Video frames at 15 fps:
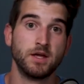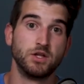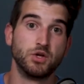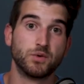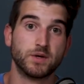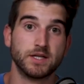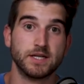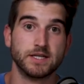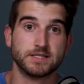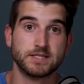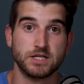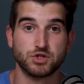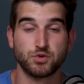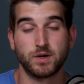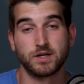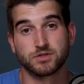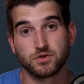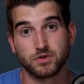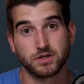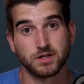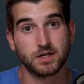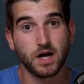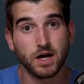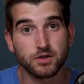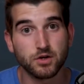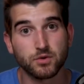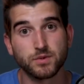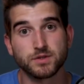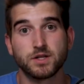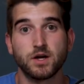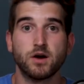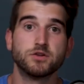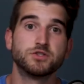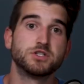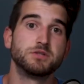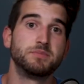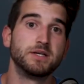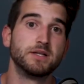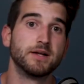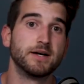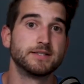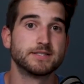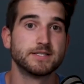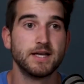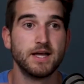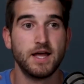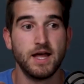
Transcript: You can accentuate a certain color with the RGB lights